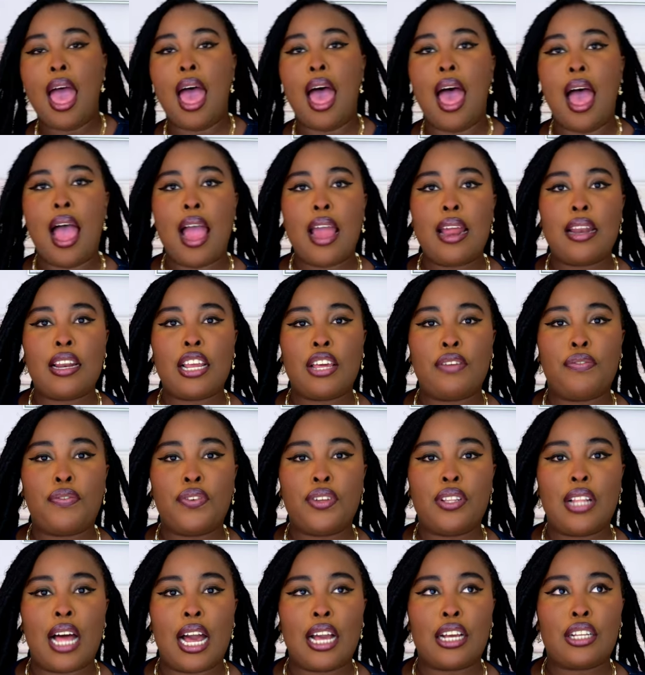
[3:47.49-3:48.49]
And if
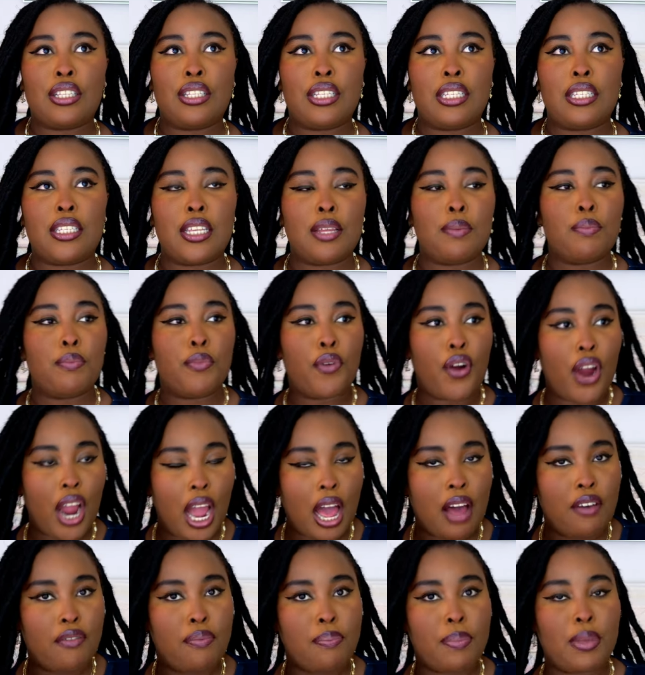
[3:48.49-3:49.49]
you like to see more
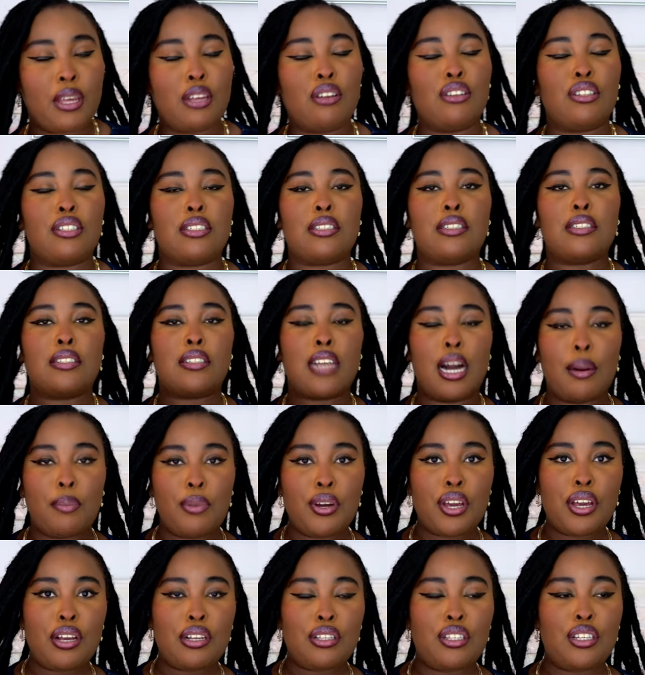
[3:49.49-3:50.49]
of me, you just come
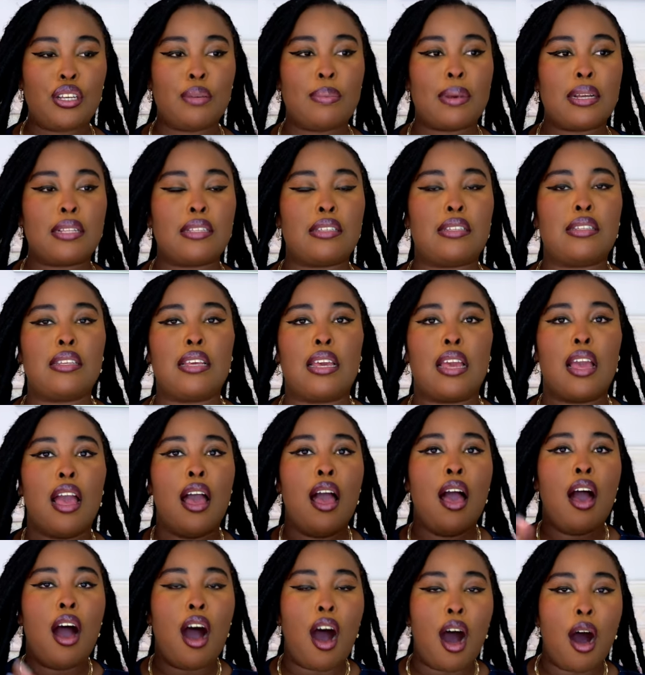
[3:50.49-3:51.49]
on YouTube and see
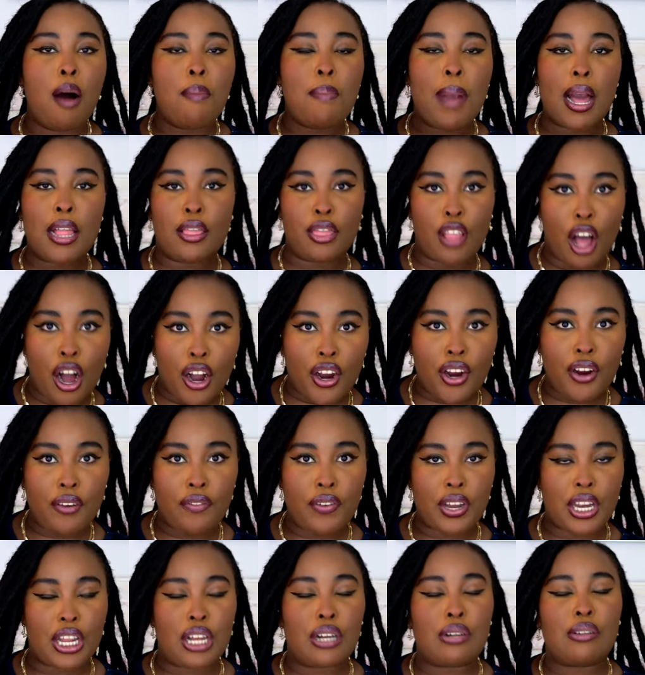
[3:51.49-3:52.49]
all my longer
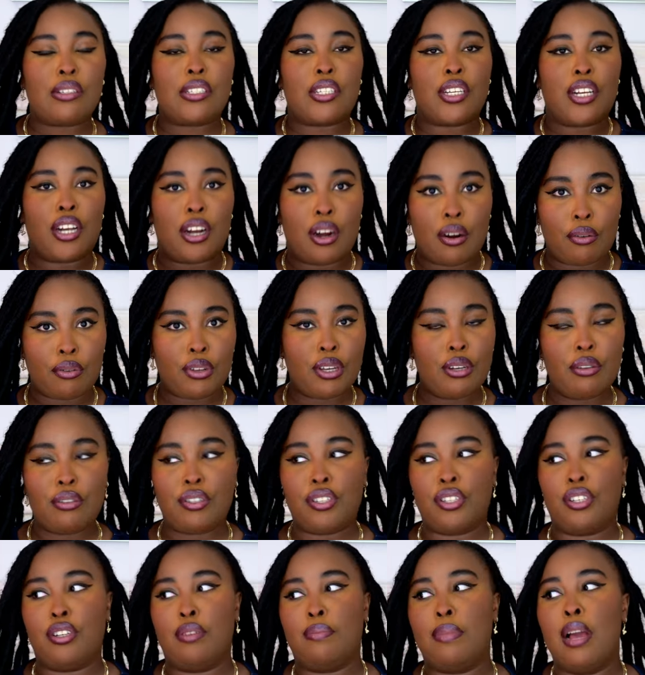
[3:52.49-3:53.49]
videos here on
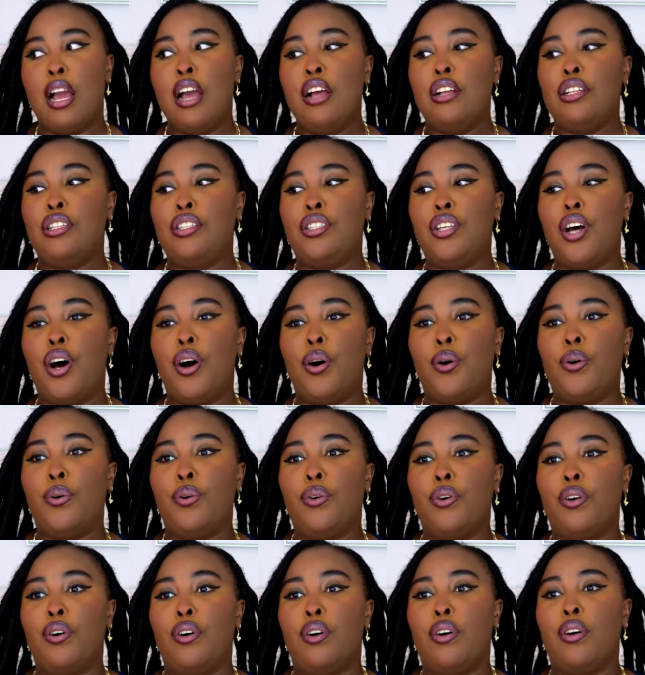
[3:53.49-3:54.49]
YouTube.
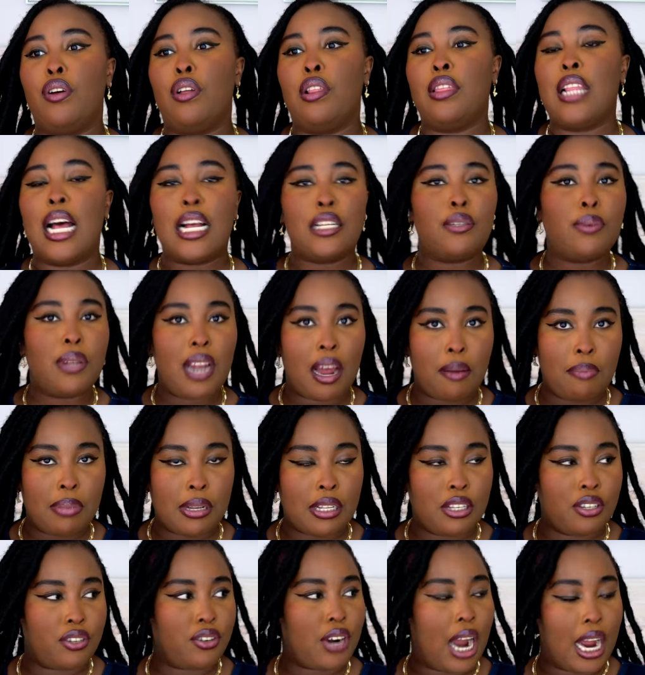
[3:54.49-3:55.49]
So that's what I've
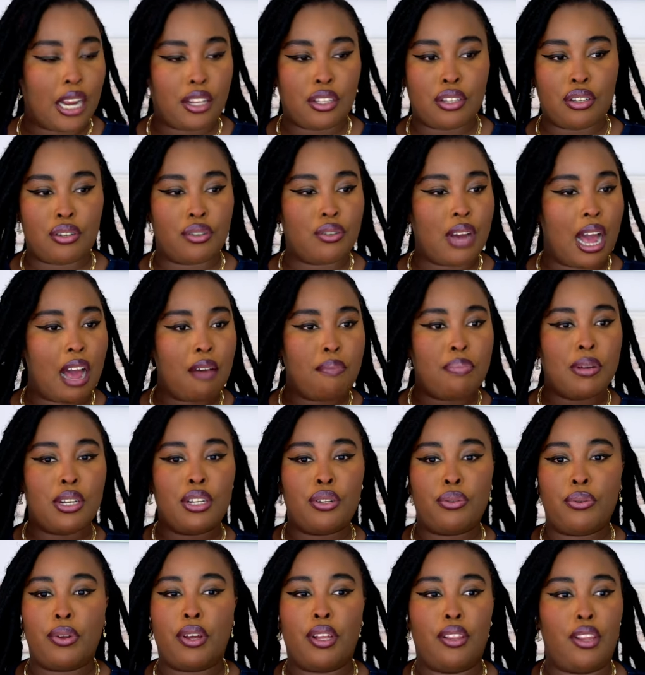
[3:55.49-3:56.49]
been trying to do. I've been
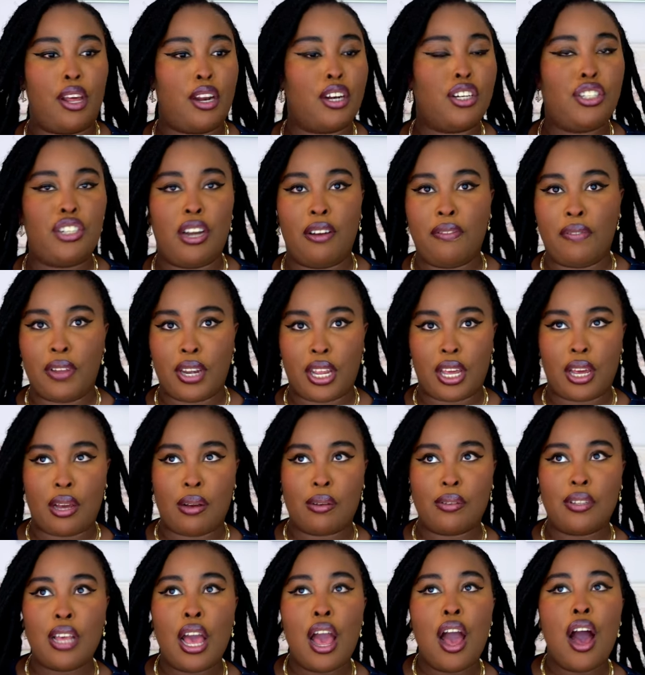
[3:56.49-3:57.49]
doing a lot of short
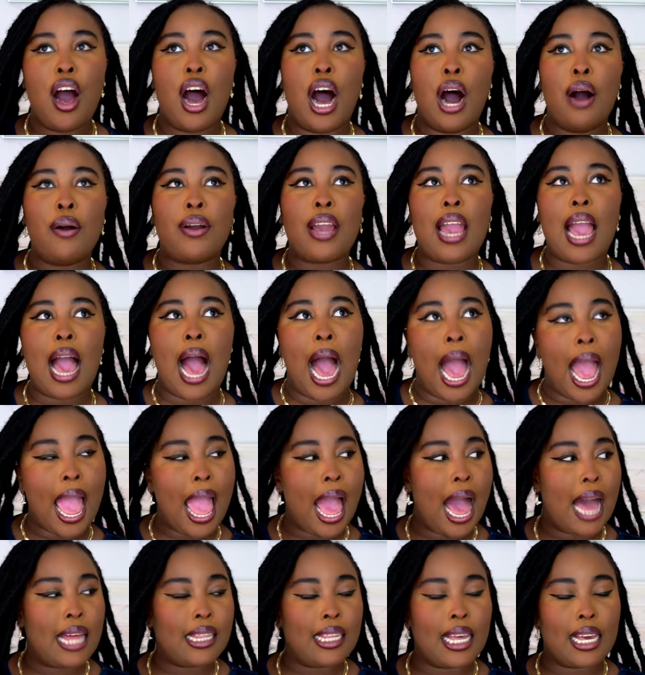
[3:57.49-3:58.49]
videos. Okay, I
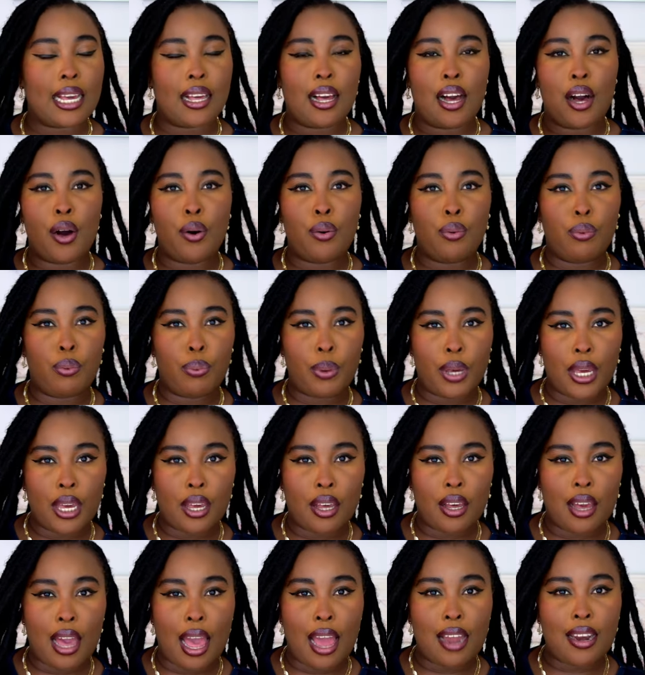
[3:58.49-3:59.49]
had like a
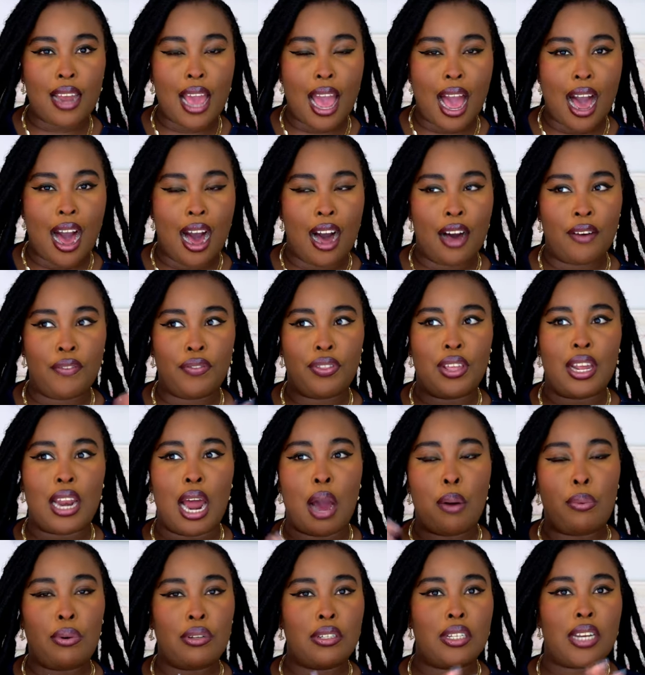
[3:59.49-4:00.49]
week and a half that
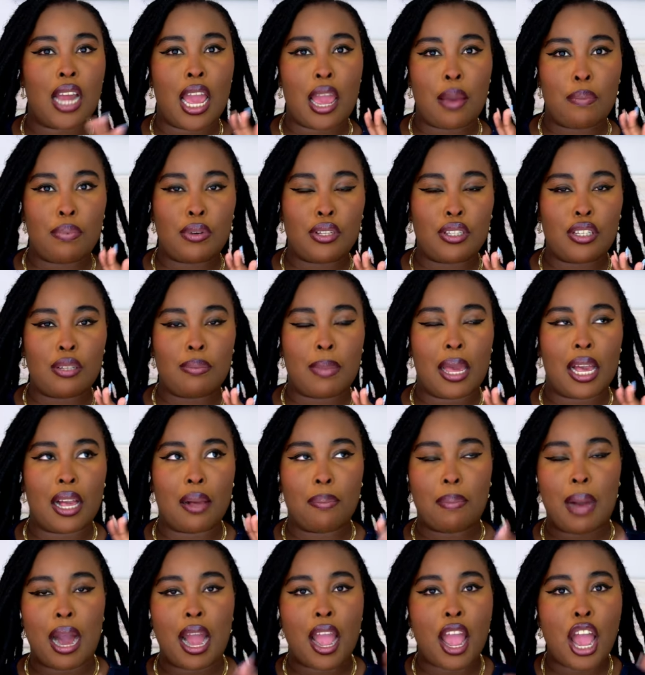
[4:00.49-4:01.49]
I wasn't able to make
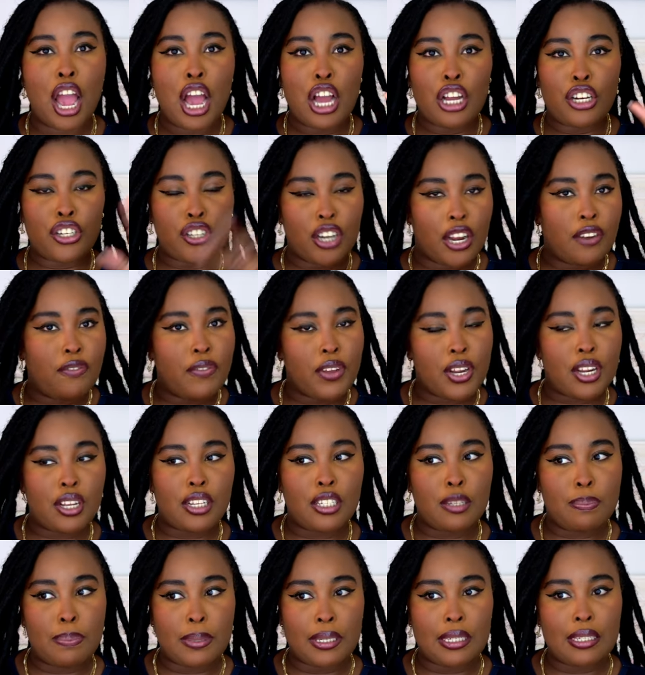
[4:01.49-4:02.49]
my short
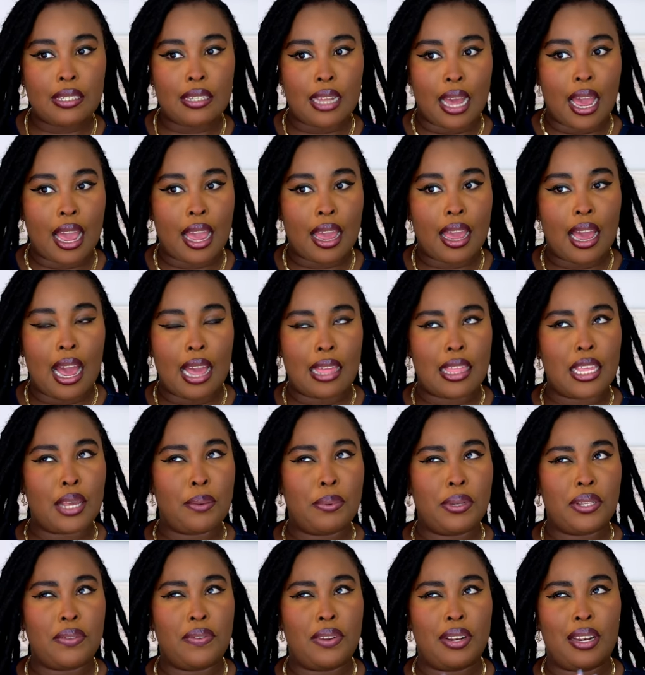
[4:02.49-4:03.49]
videos per se. I think it
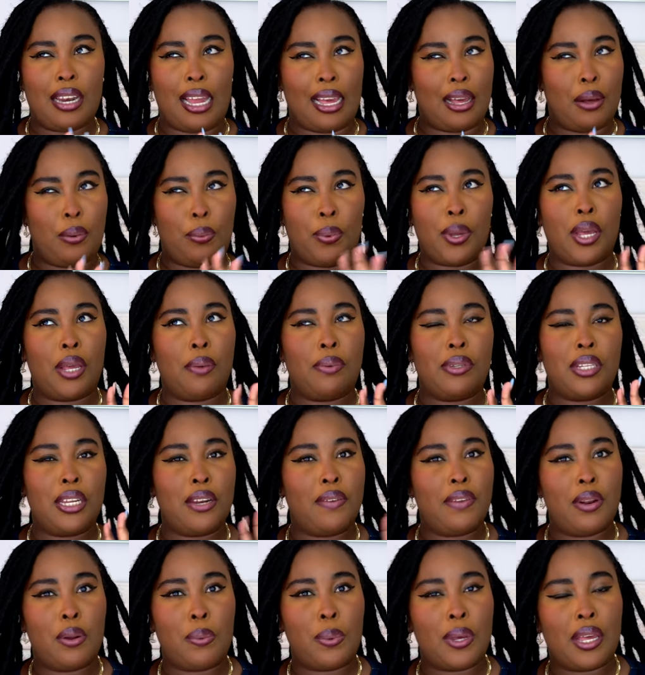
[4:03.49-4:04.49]
was even like a week. It wasn't
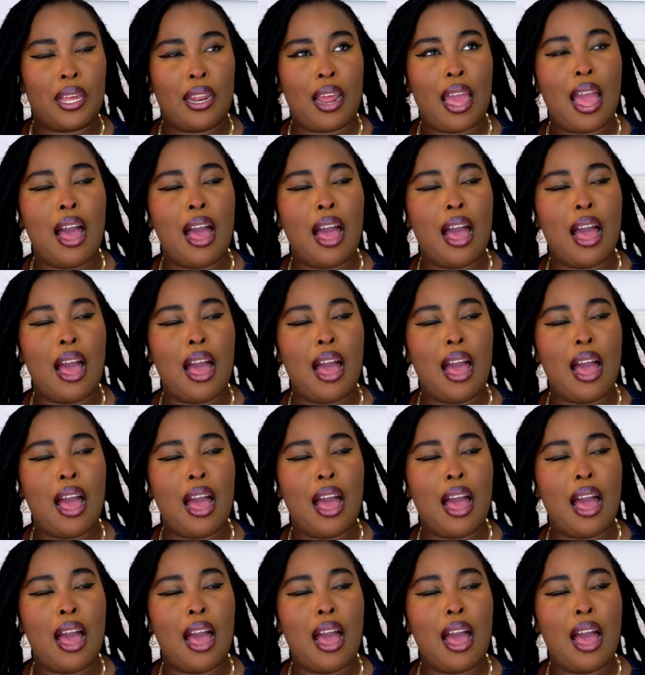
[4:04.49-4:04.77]
even a week and a